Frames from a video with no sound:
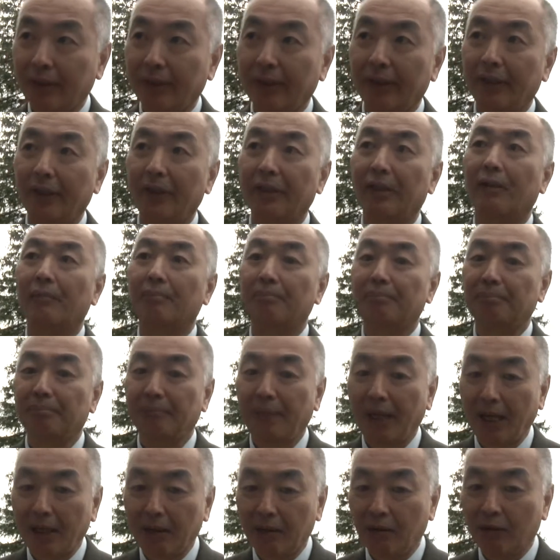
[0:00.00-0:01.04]
And
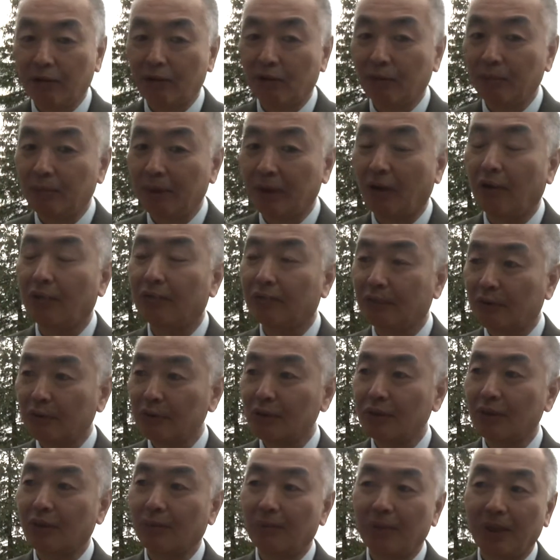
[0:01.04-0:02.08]
bioeconomy, of
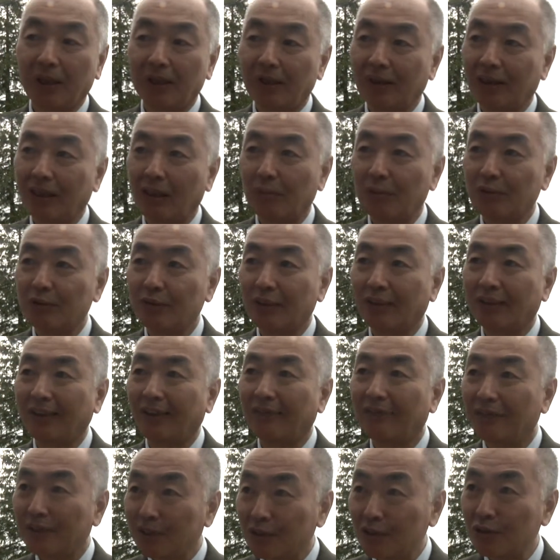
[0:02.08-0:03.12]
course, depending upon the
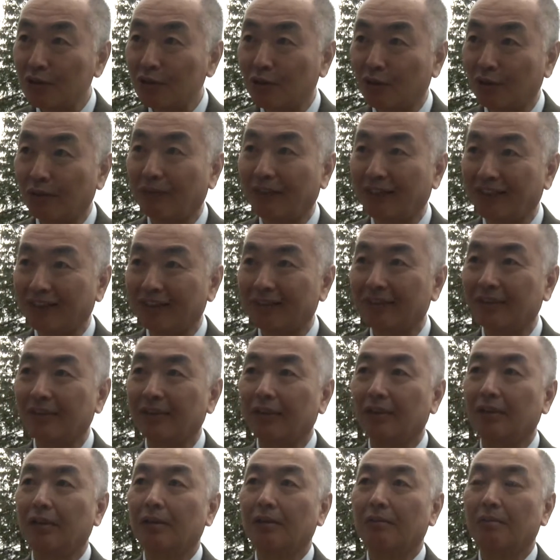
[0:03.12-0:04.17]
definition of it,
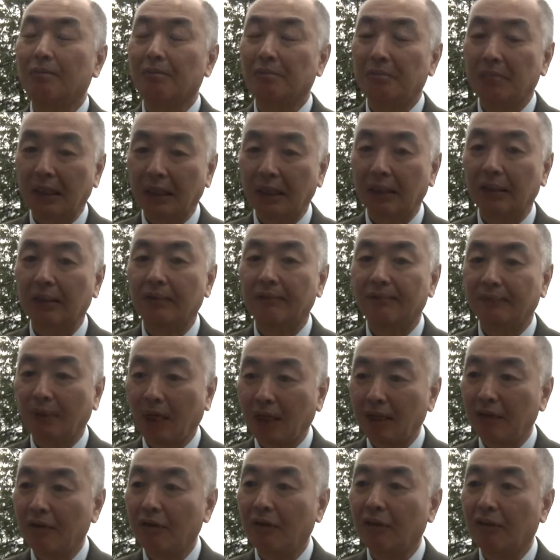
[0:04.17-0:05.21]
but
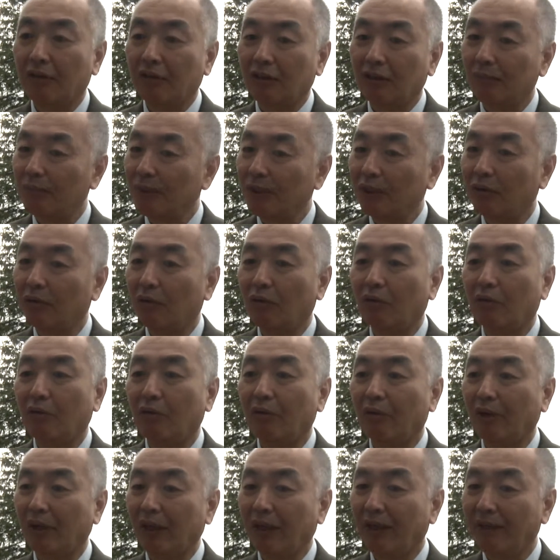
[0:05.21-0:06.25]
bioeconomy
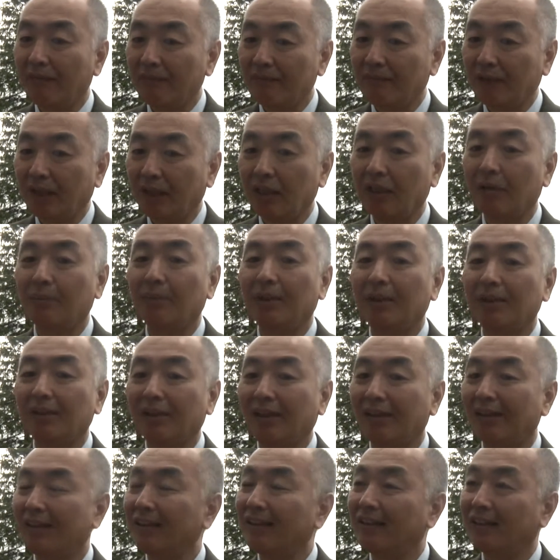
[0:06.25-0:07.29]
or
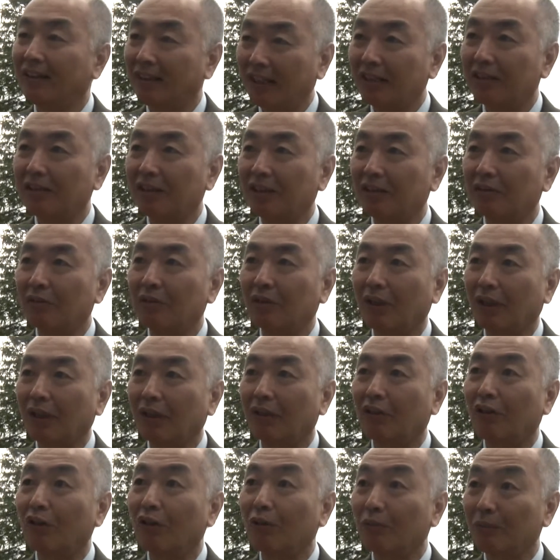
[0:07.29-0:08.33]
environmentally related
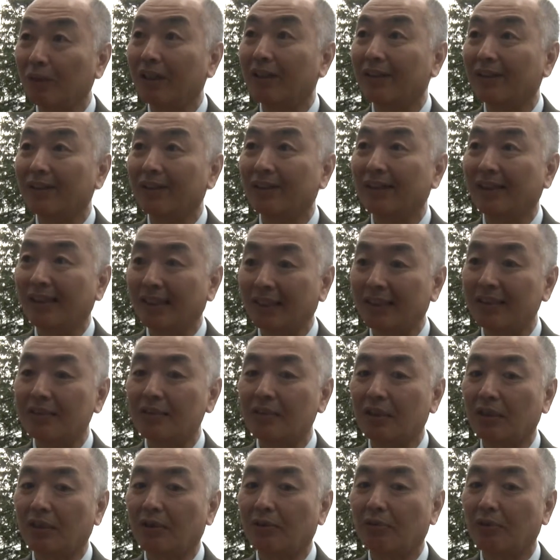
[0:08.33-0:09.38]
economy is
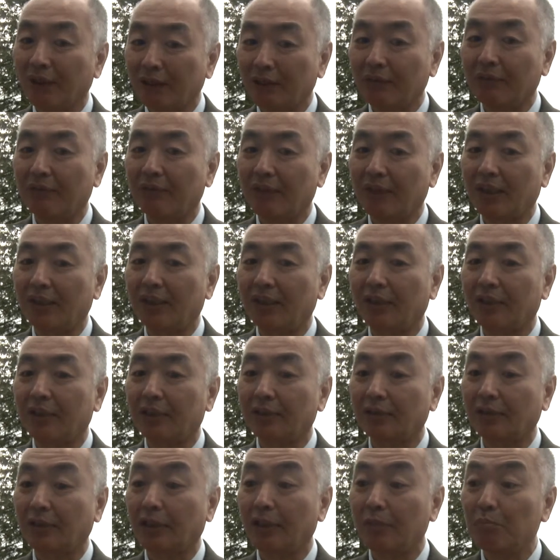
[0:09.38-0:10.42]
one of the
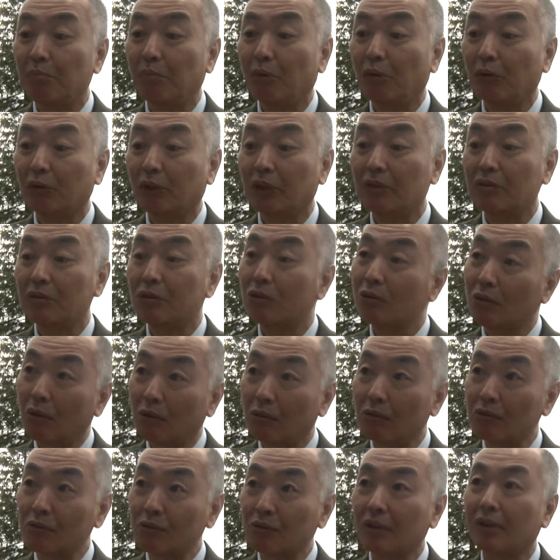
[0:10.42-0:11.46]
important
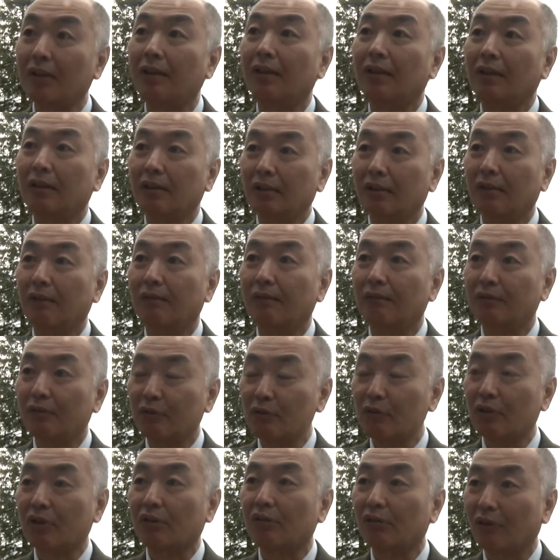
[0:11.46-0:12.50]
source of
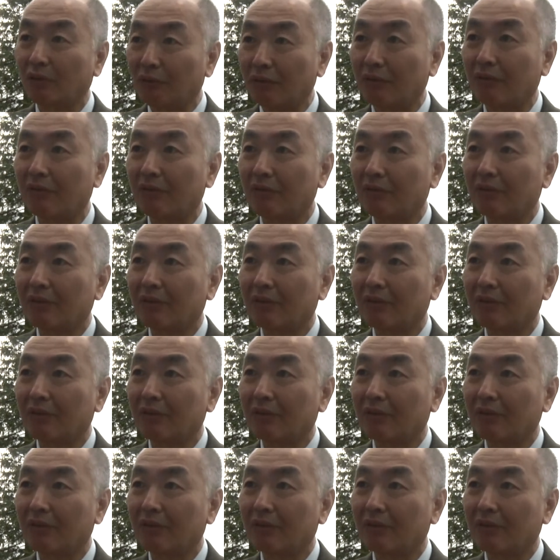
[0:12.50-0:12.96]
future growth.